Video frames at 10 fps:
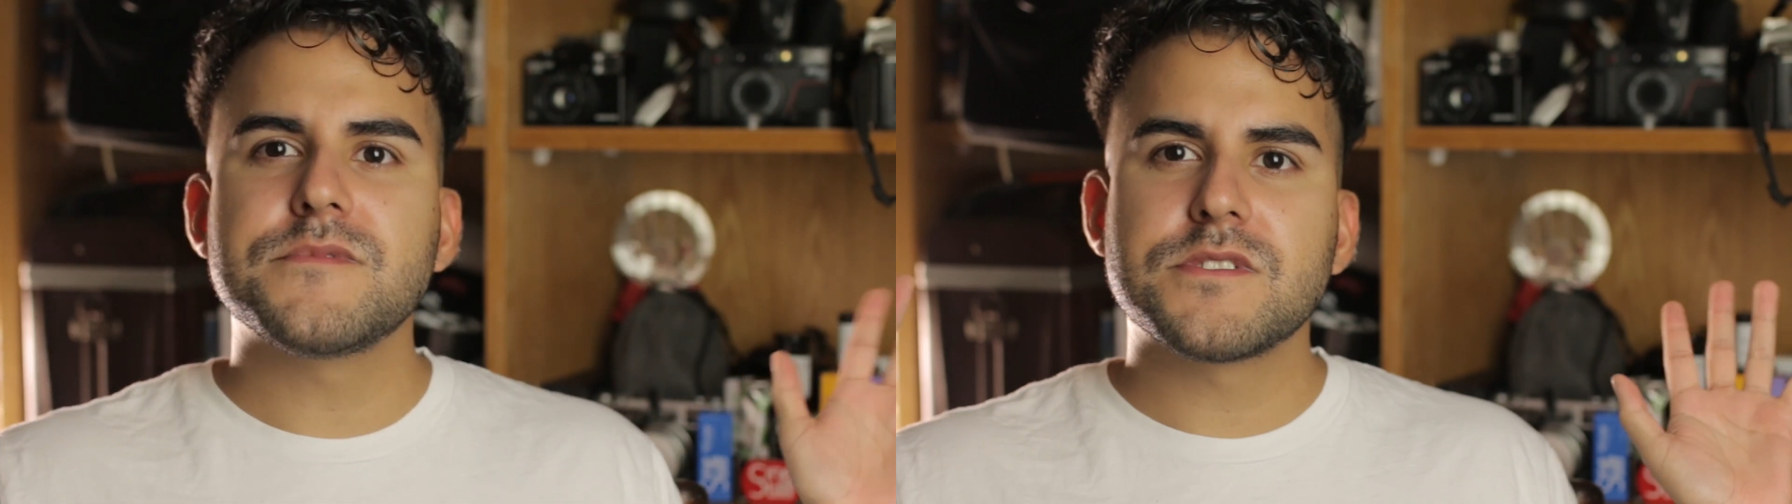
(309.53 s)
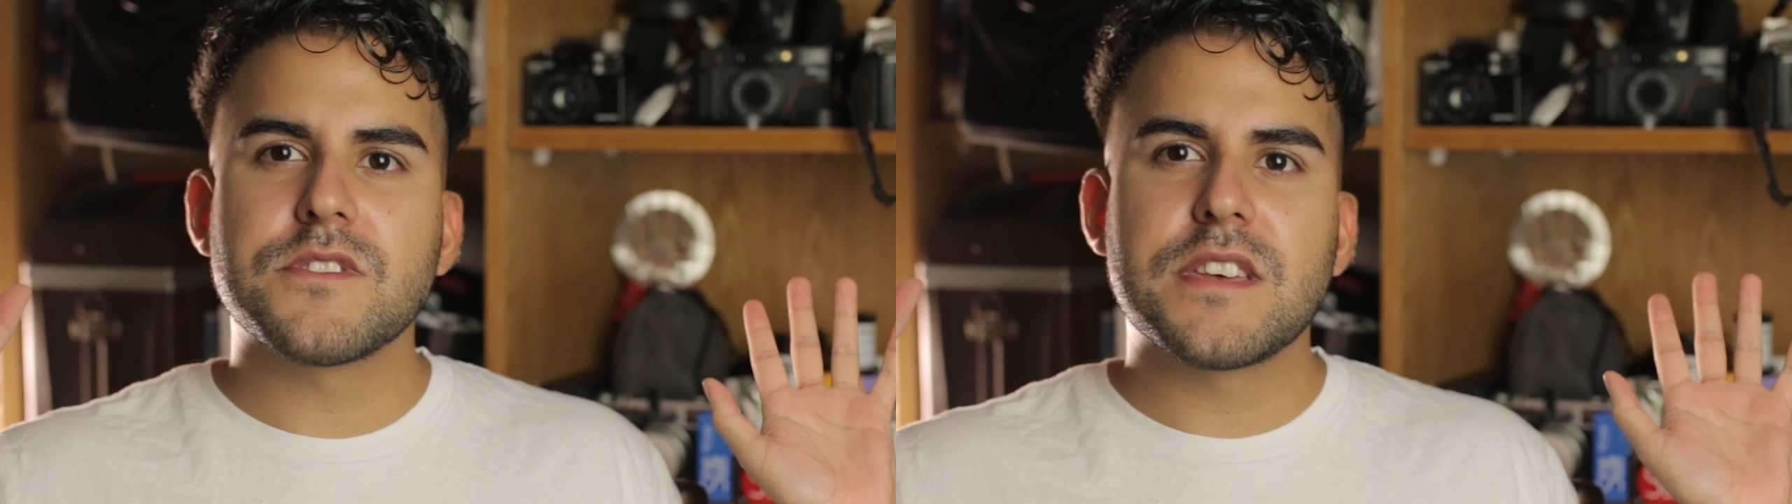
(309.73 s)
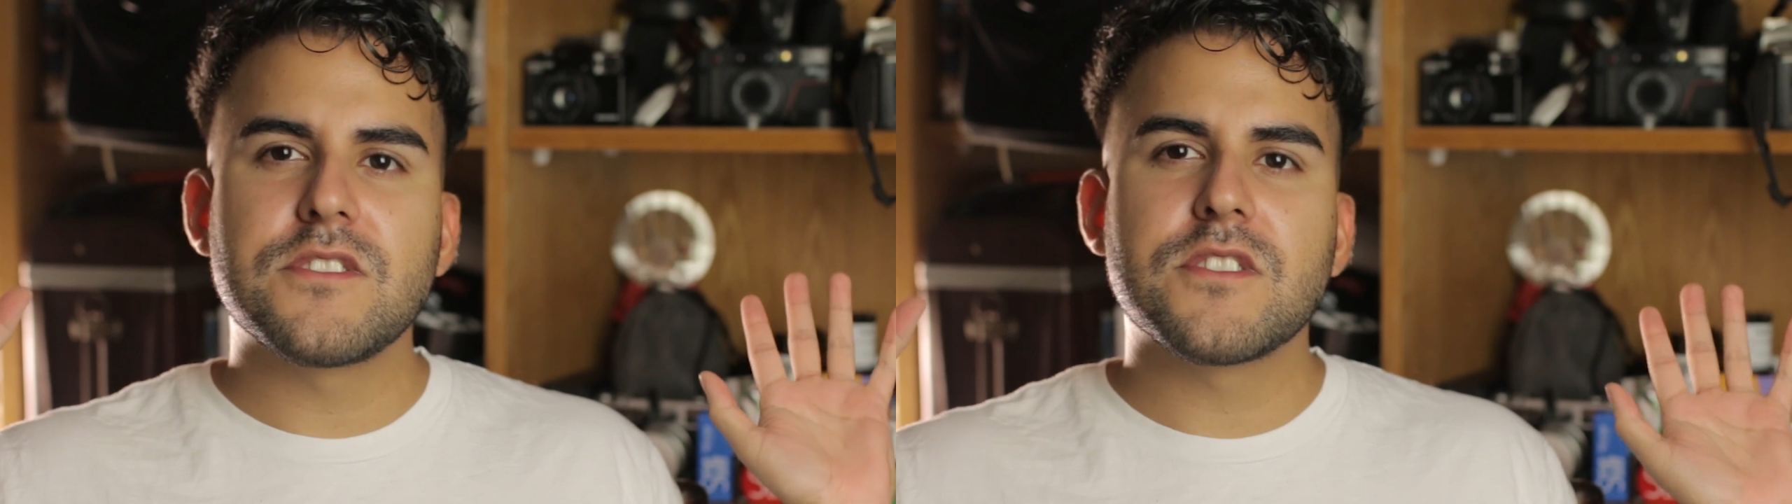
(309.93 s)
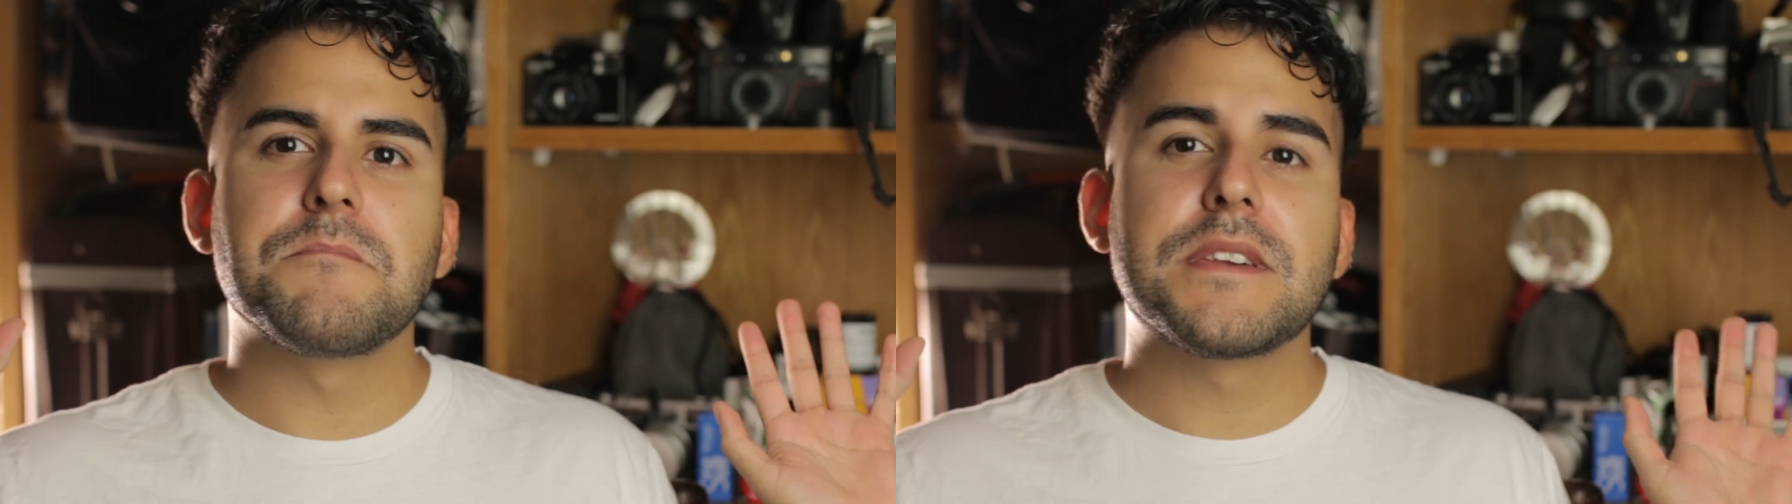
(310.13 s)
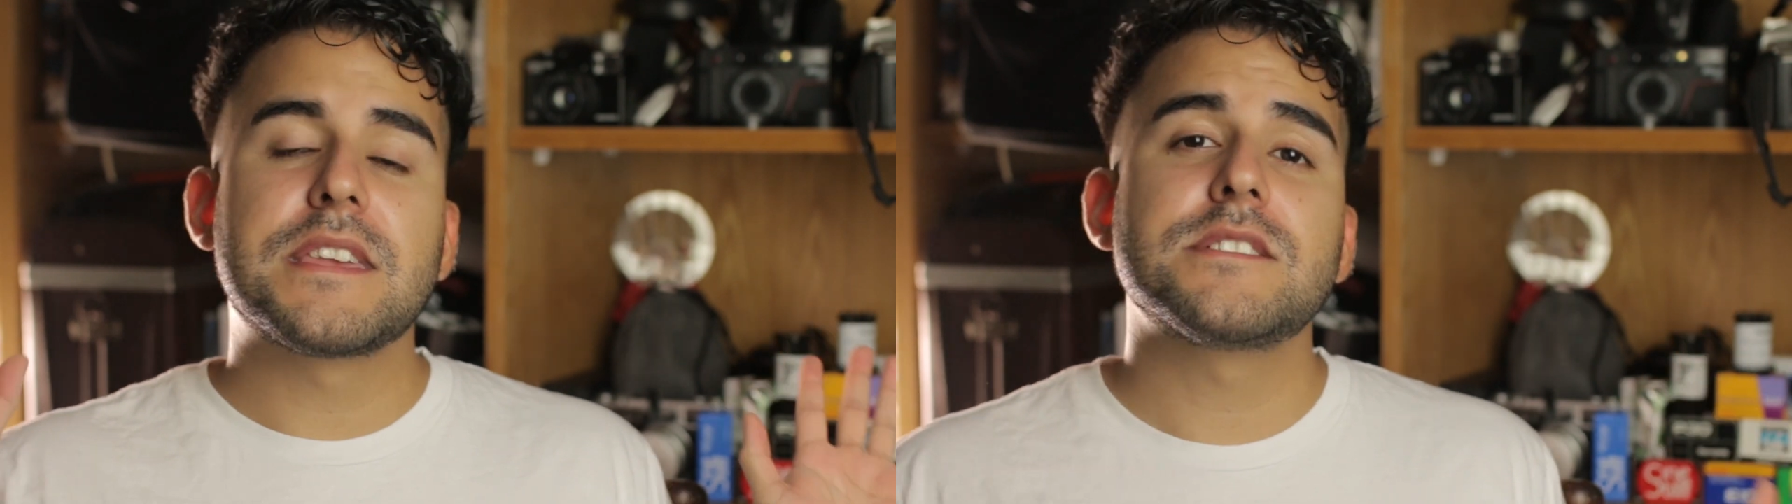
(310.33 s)
so that you
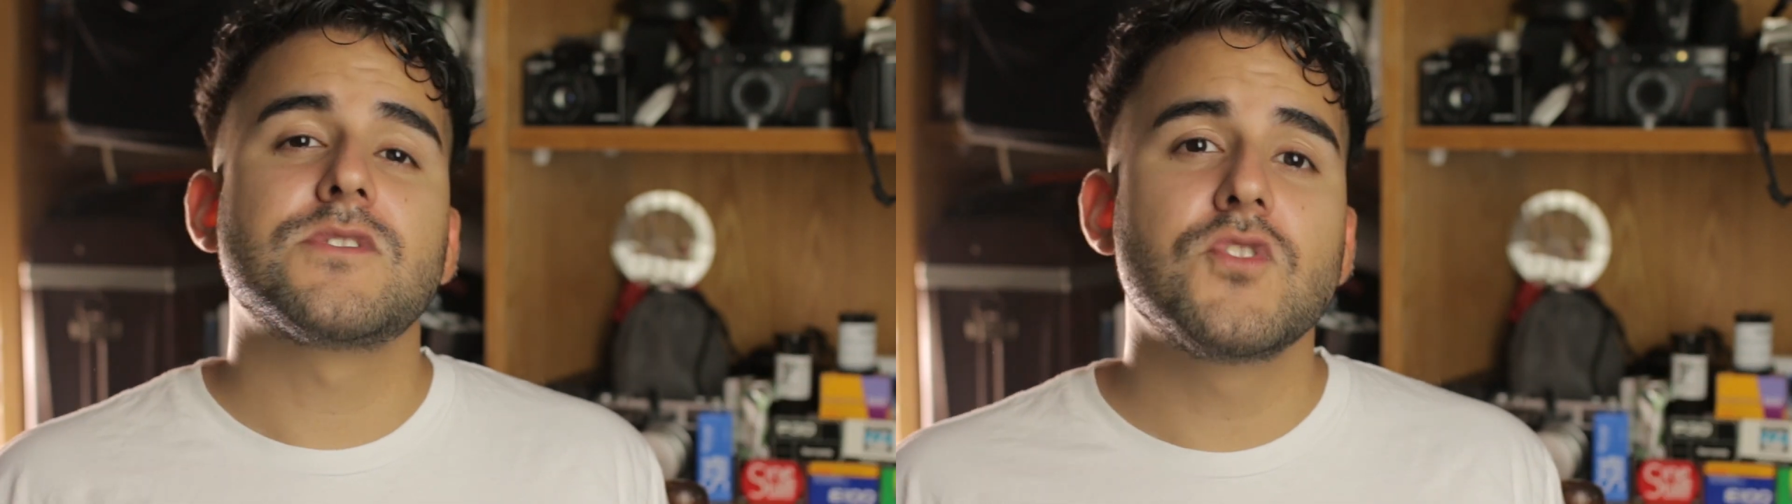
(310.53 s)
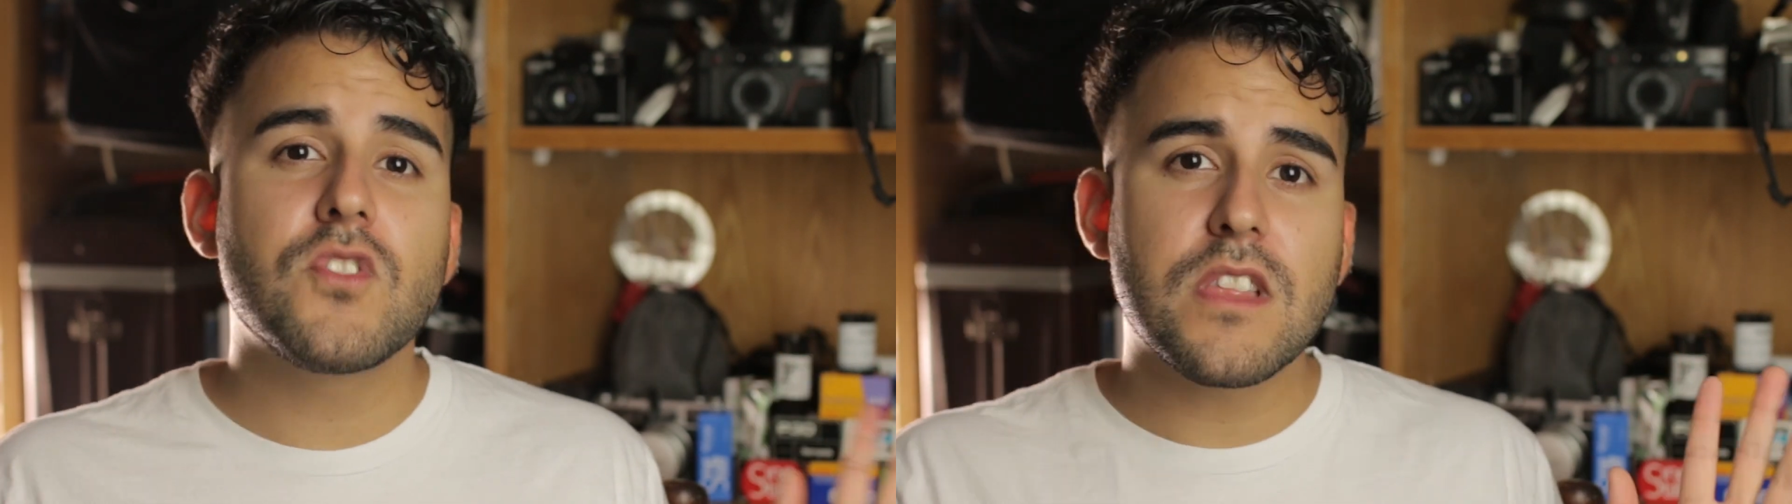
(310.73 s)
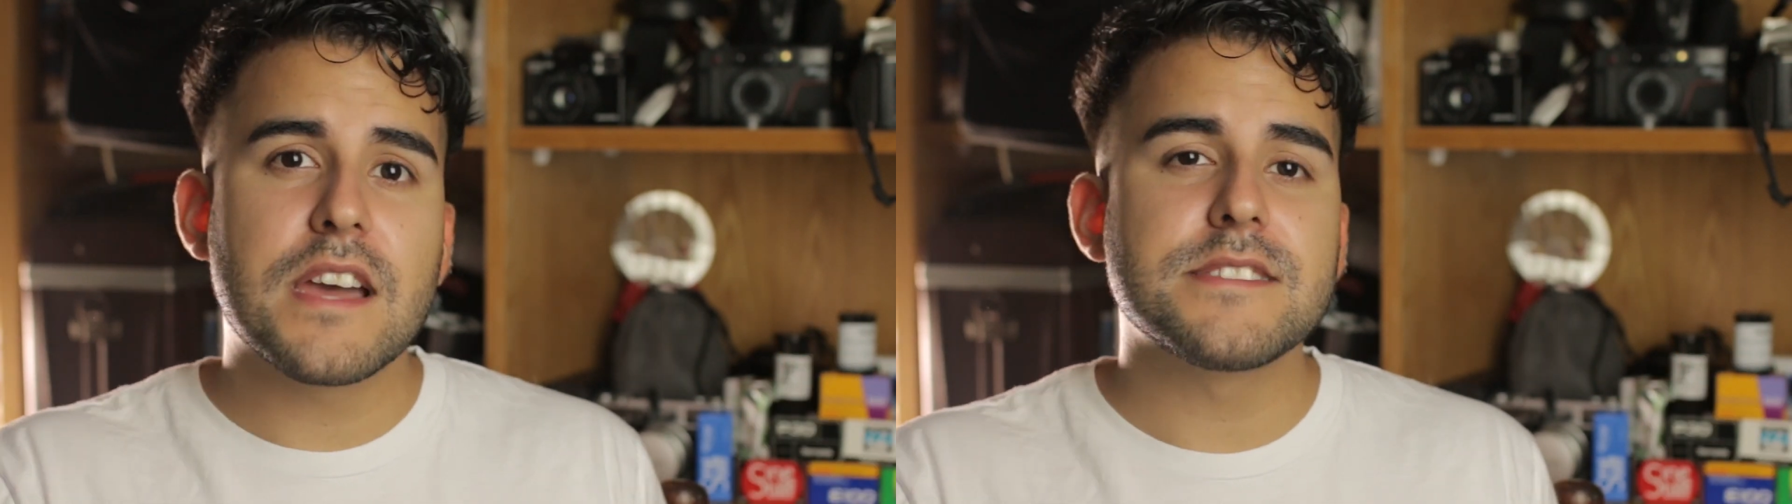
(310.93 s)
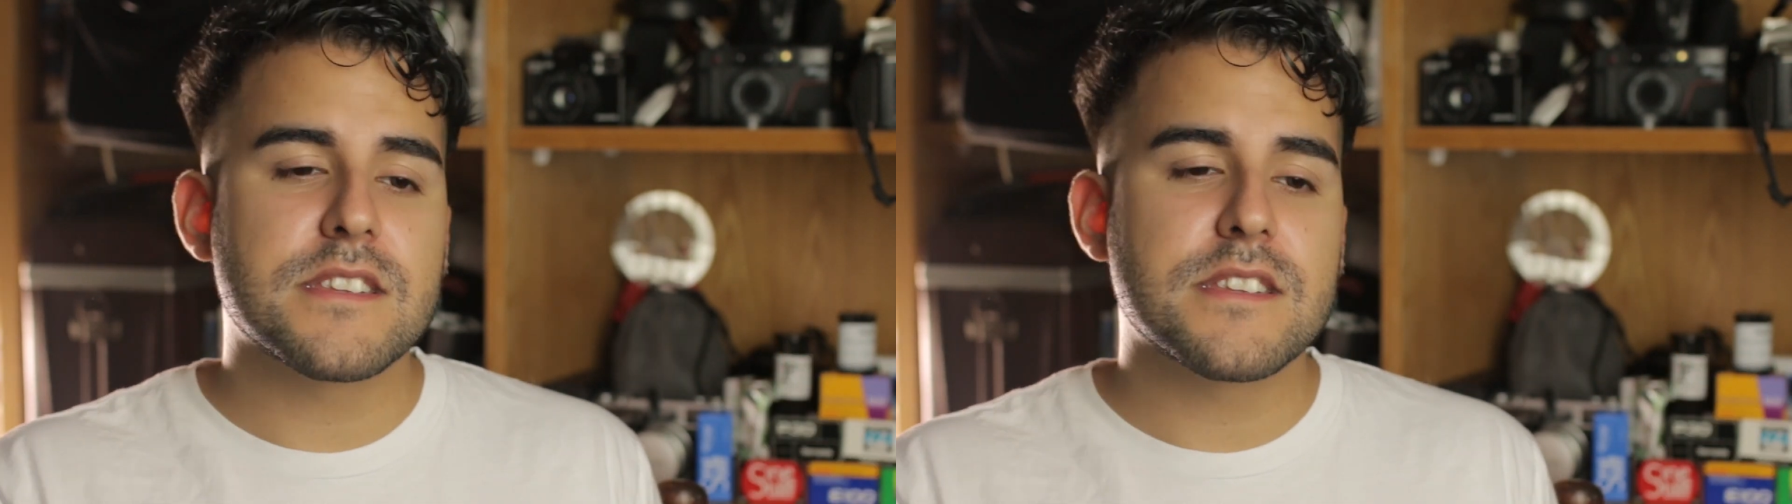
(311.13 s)
can begin to utilize